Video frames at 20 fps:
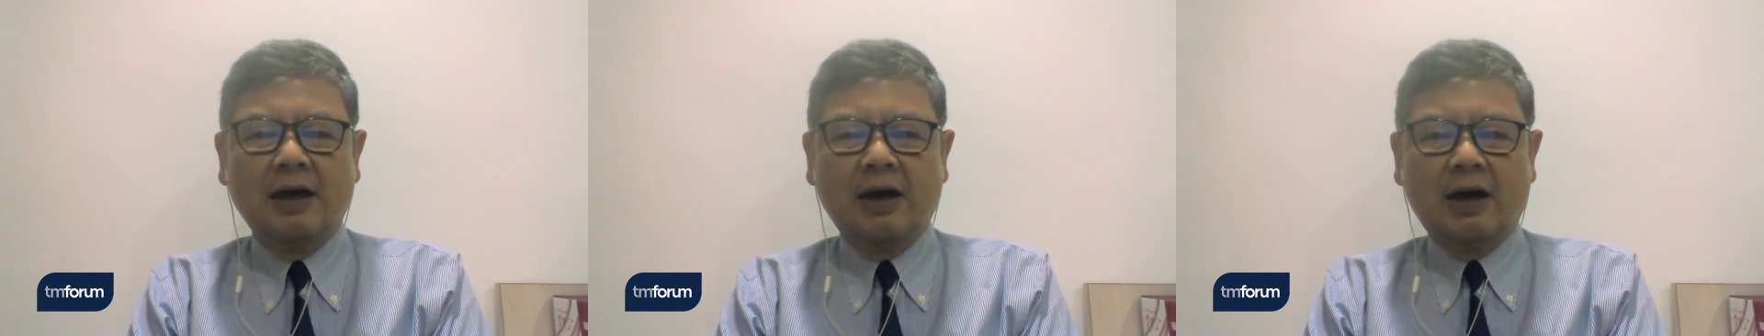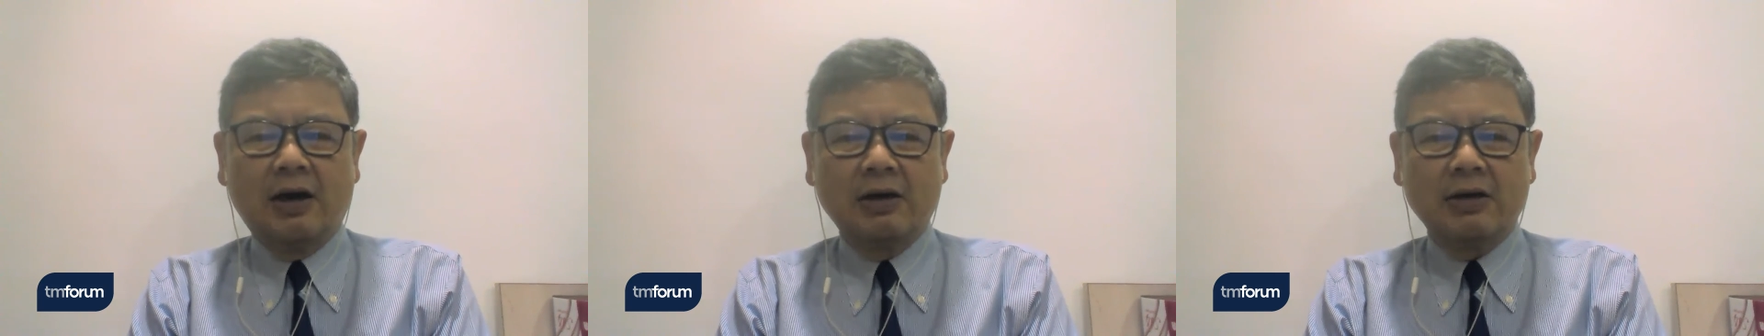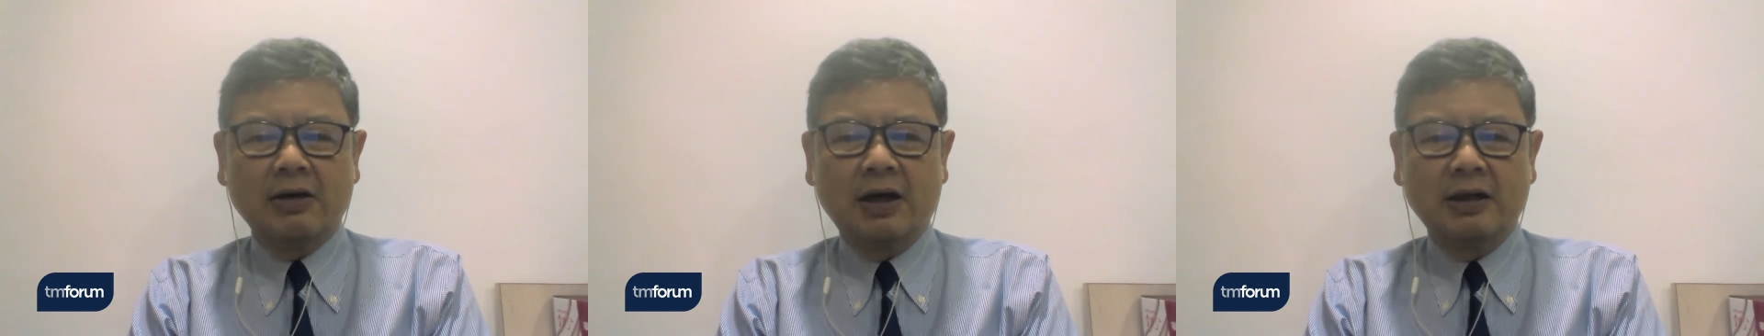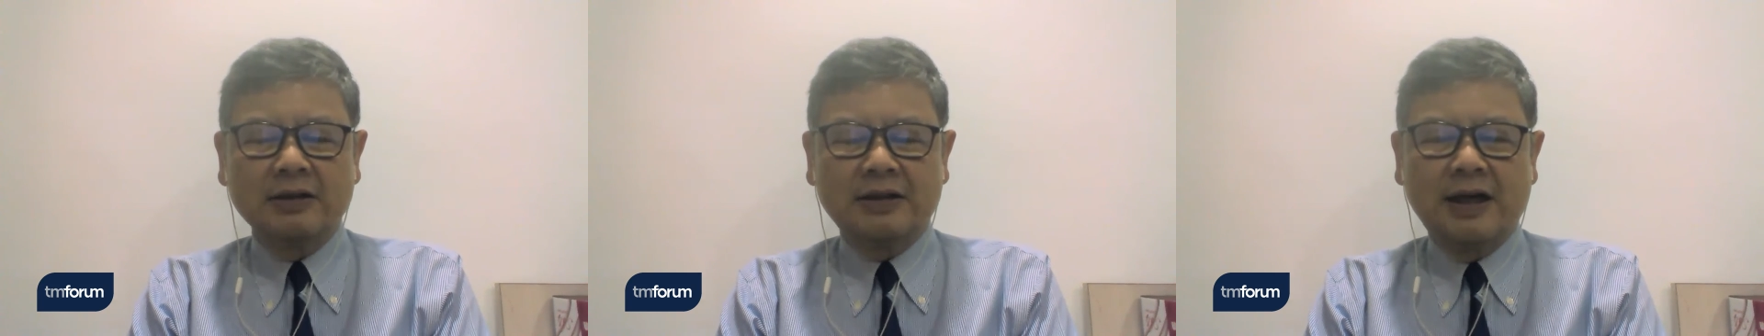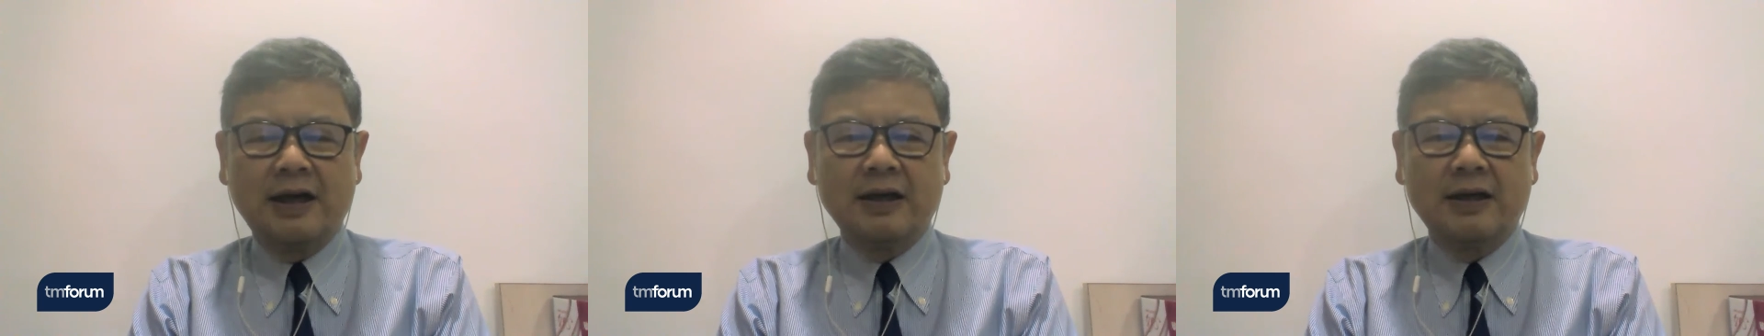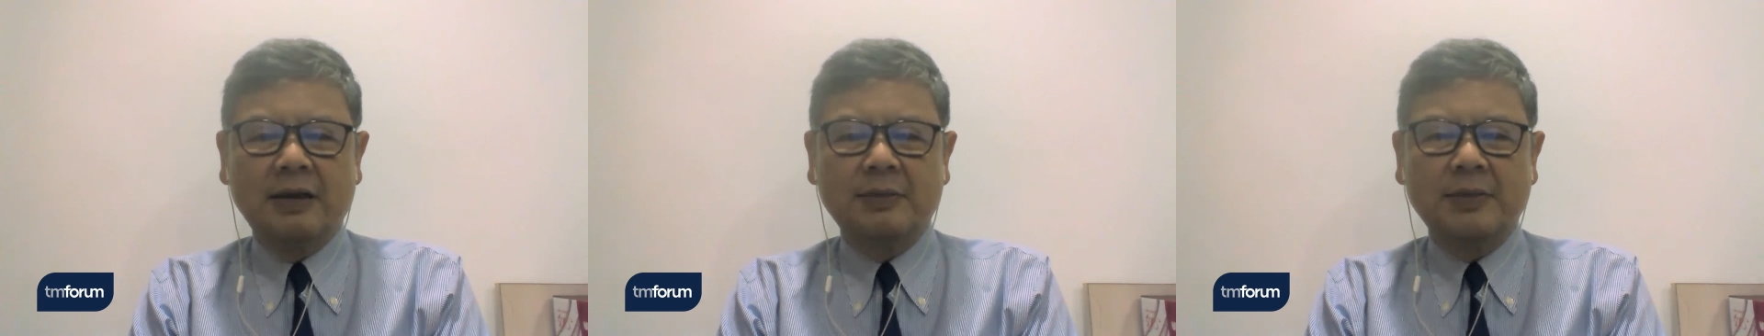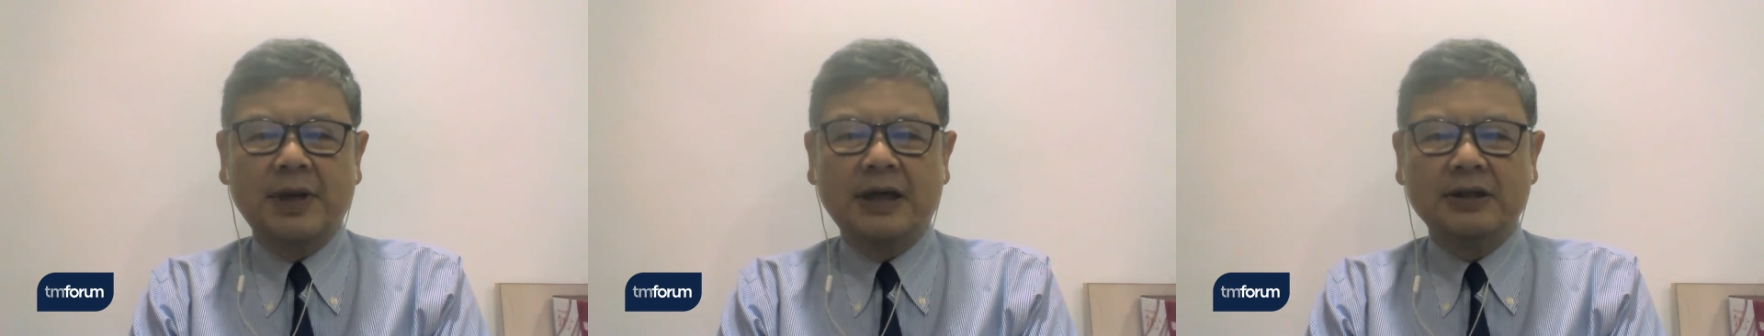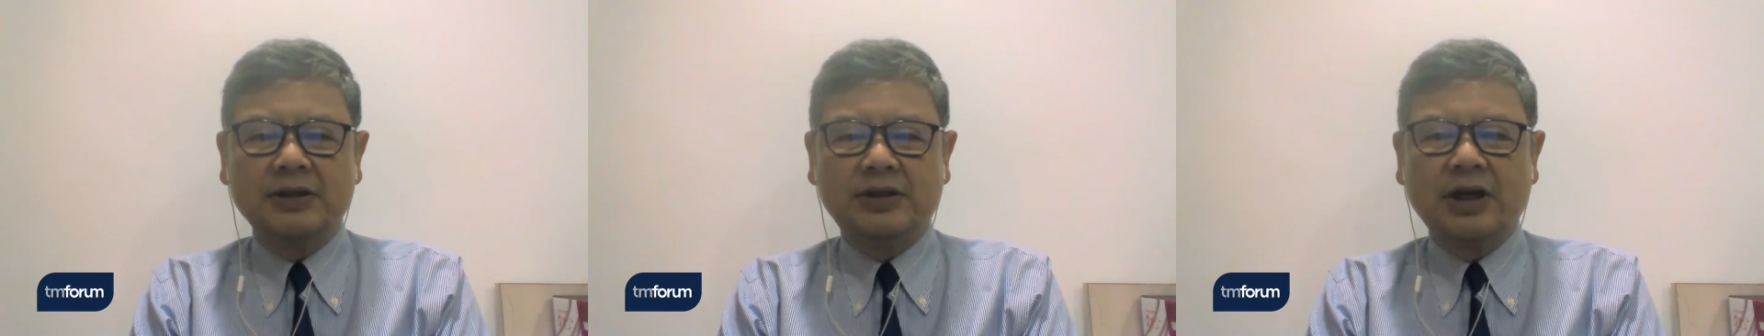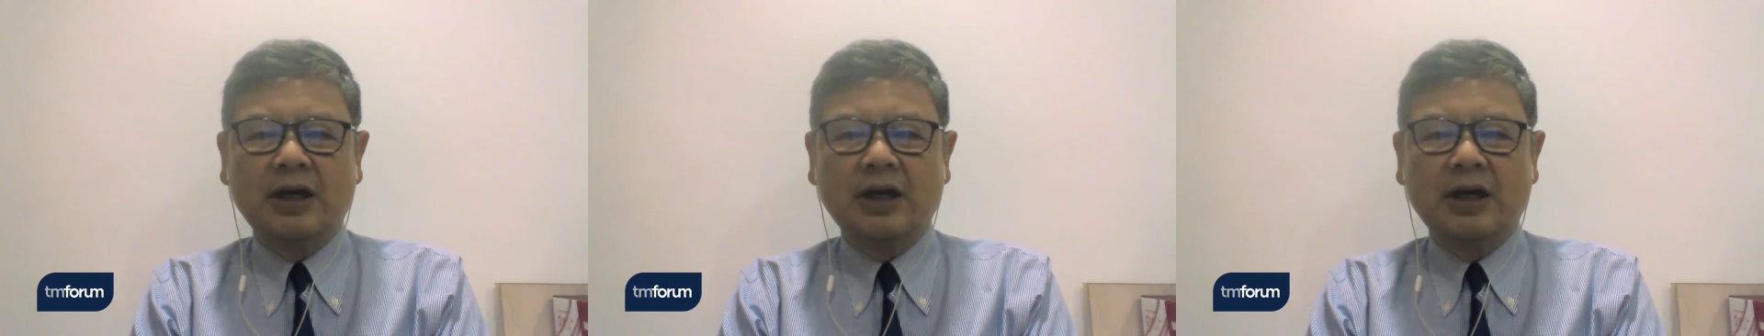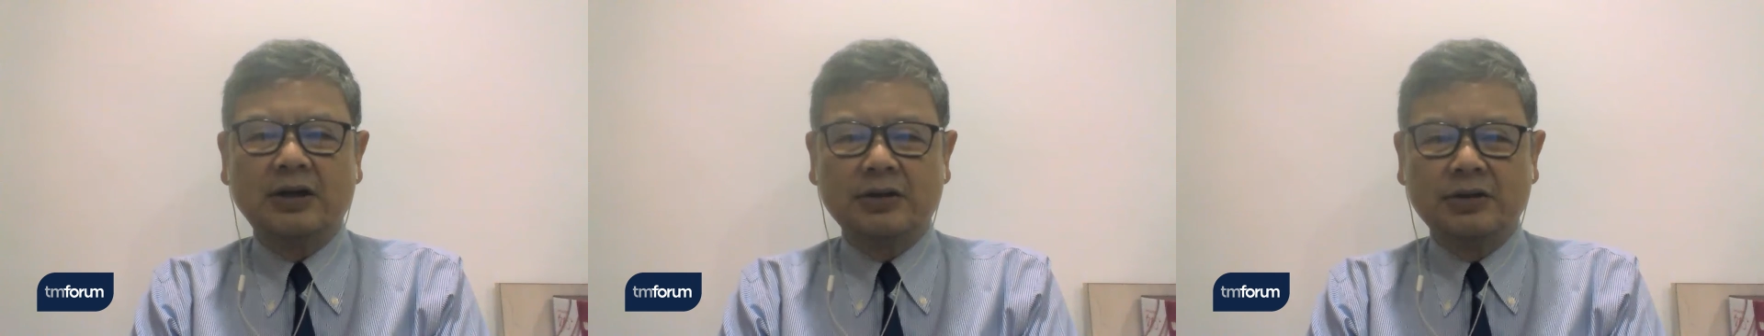Hong Kong Telecom, and
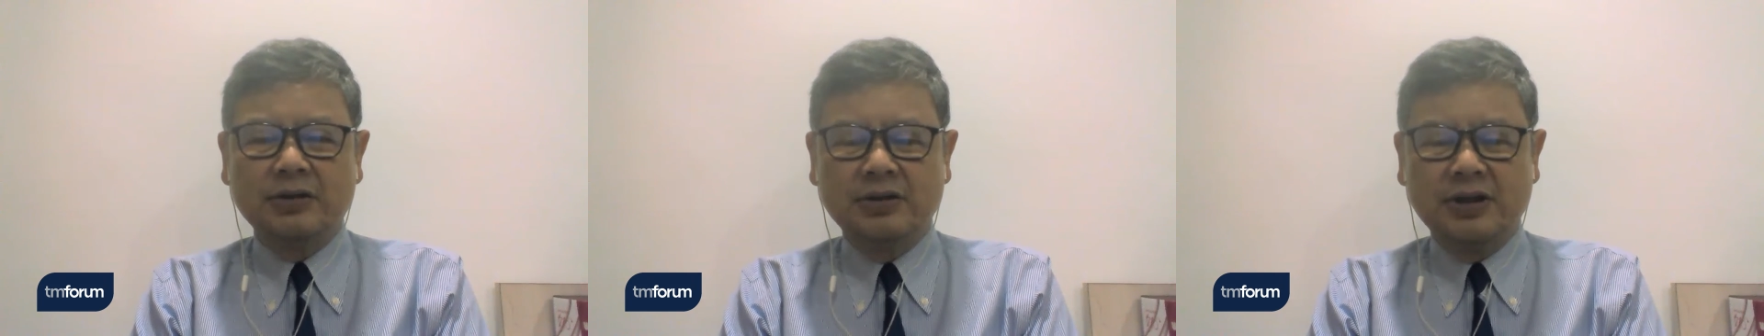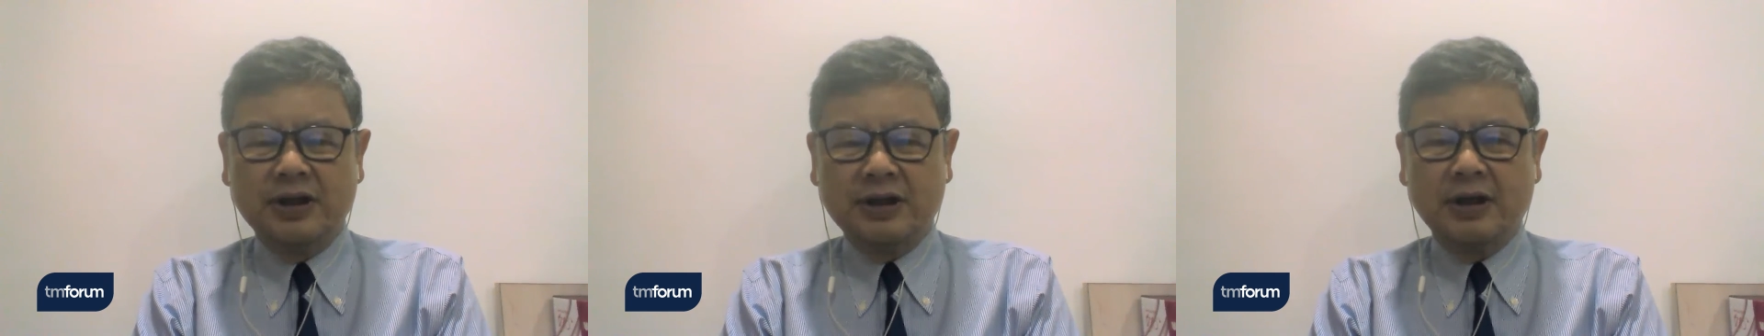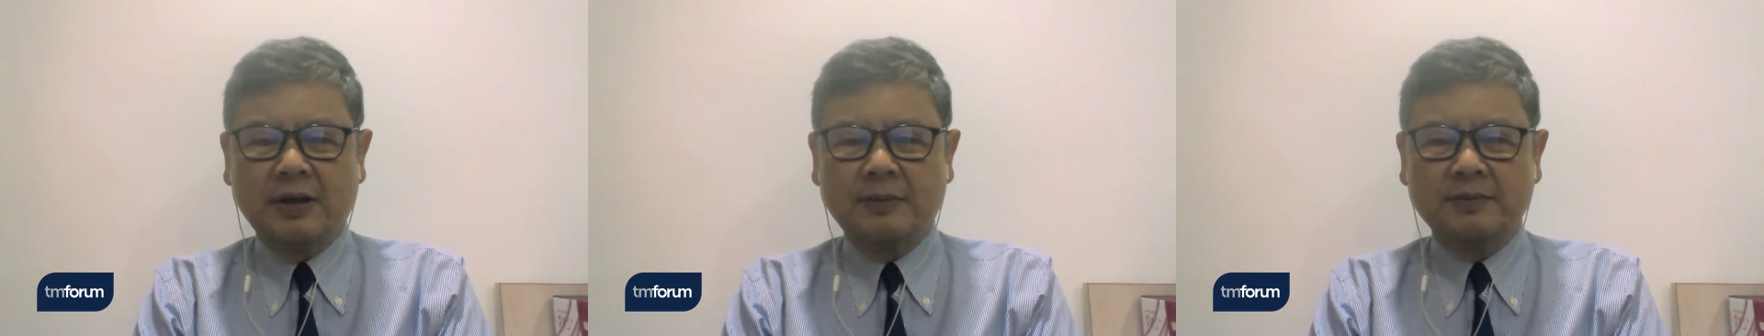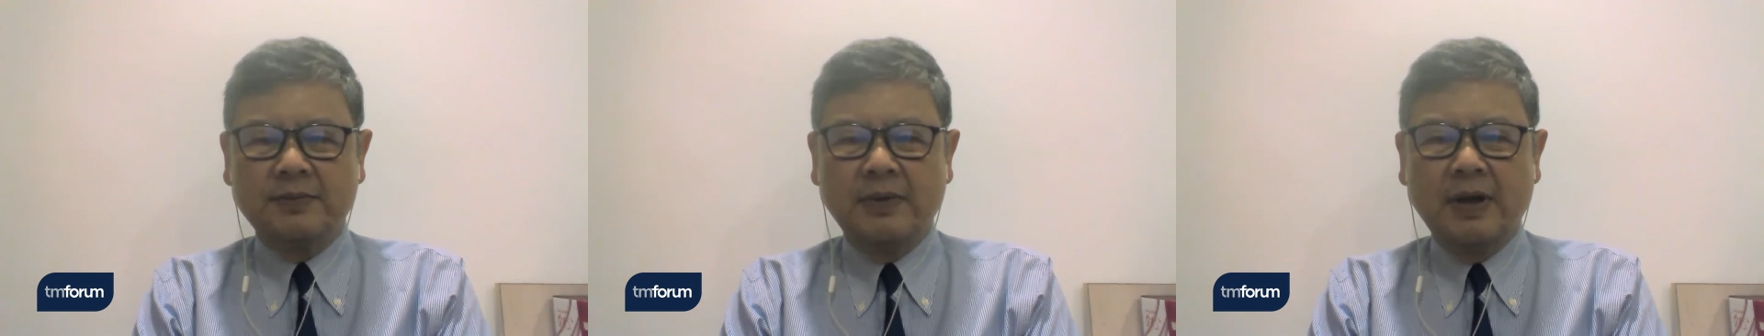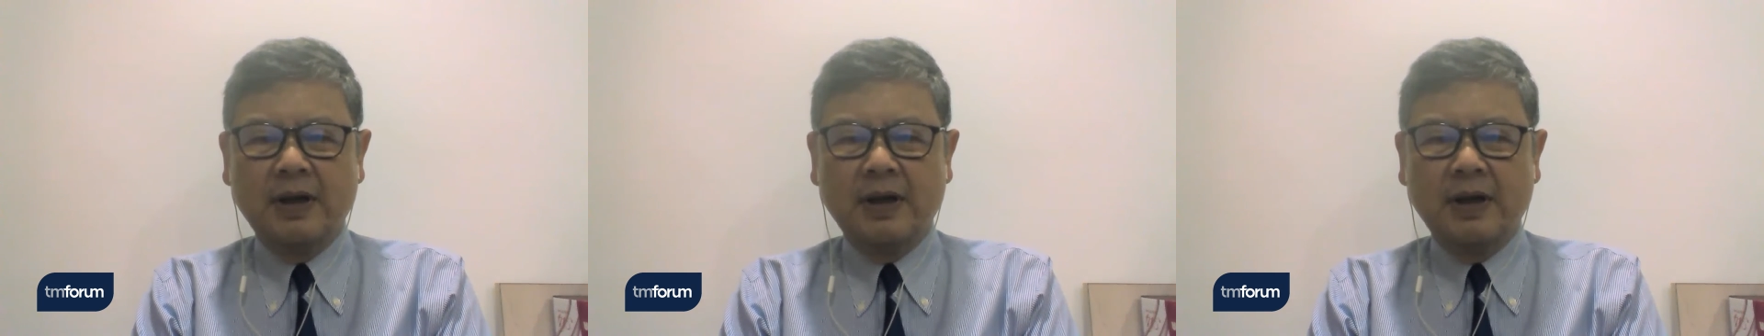China Unicom.